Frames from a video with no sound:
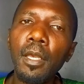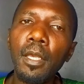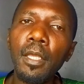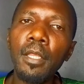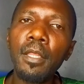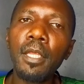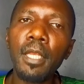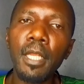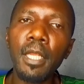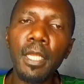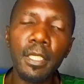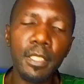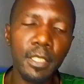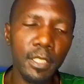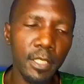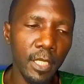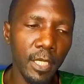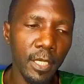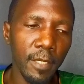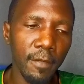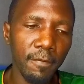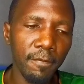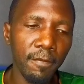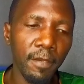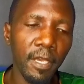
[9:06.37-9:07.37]
in the next
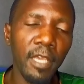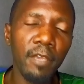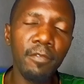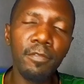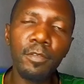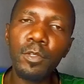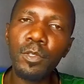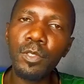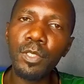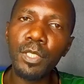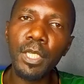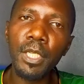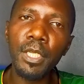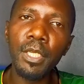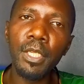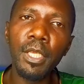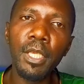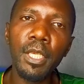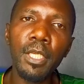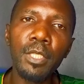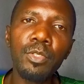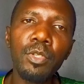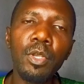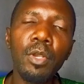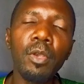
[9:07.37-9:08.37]
5 to 10
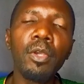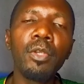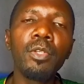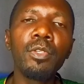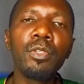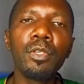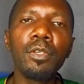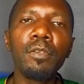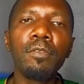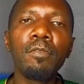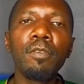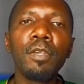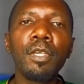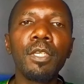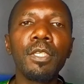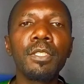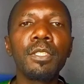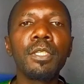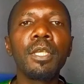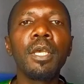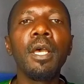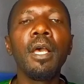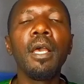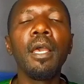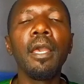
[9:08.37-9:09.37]
years, you're going to
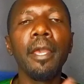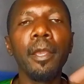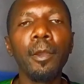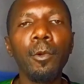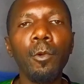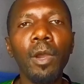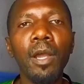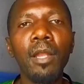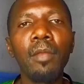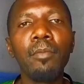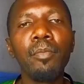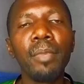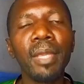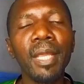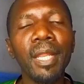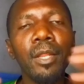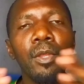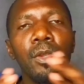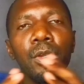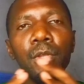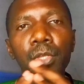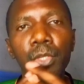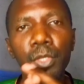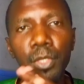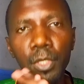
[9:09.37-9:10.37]
invest a $1
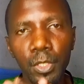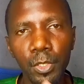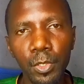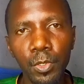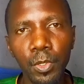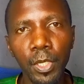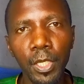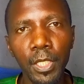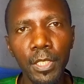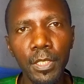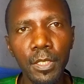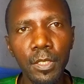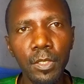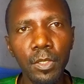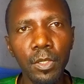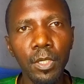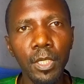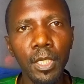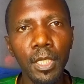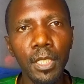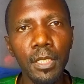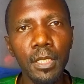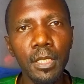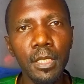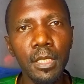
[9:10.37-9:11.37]
million US
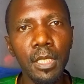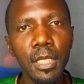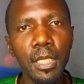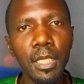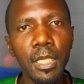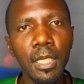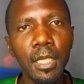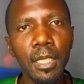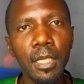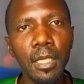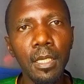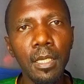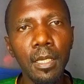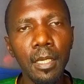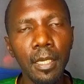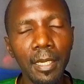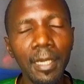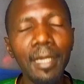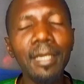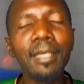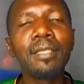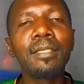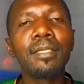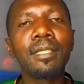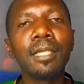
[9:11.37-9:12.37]

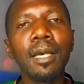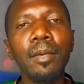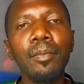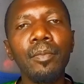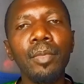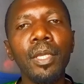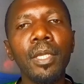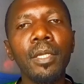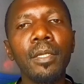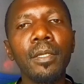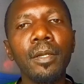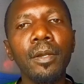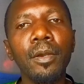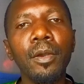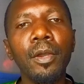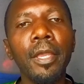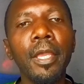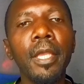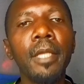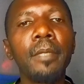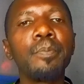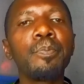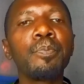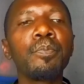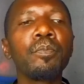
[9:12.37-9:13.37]
in Zambia.
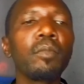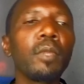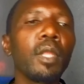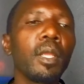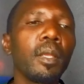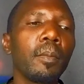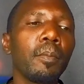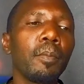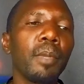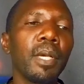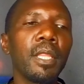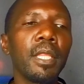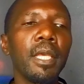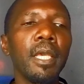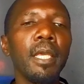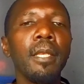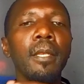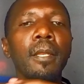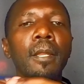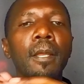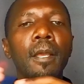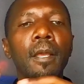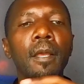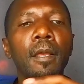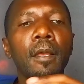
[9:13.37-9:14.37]
Okay, but
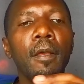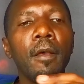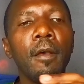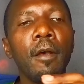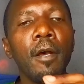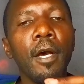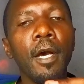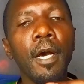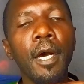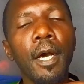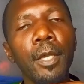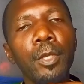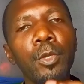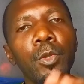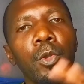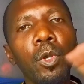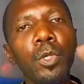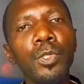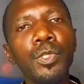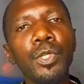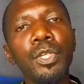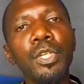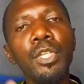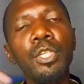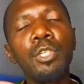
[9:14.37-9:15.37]
then you
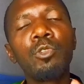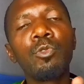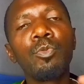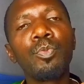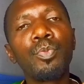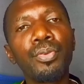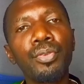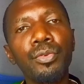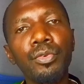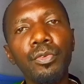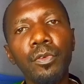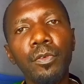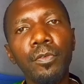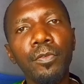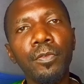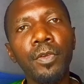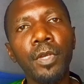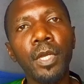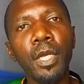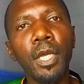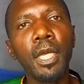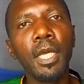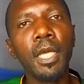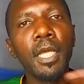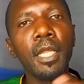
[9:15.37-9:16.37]
also need to prove
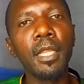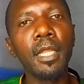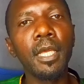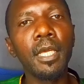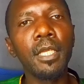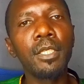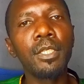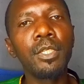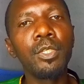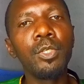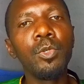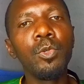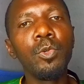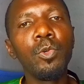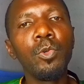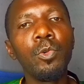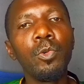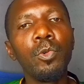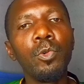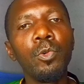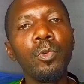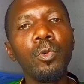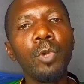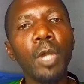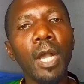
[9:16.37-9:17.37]
that
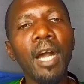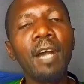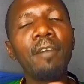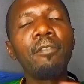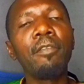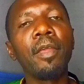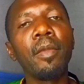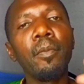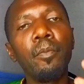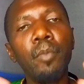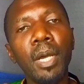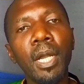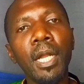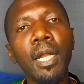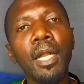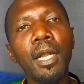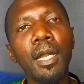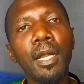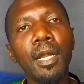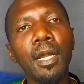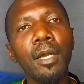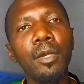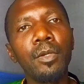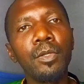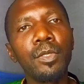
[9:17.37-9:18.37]
you have a bank
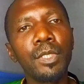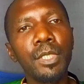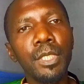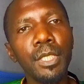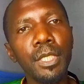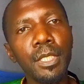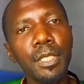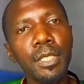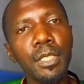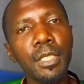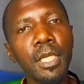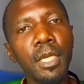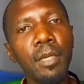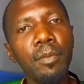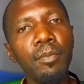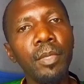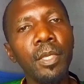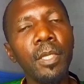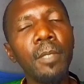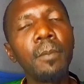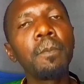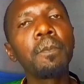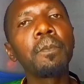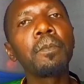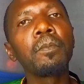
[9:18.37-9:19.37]
account in
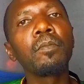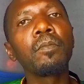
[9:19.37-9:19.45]
Zambia,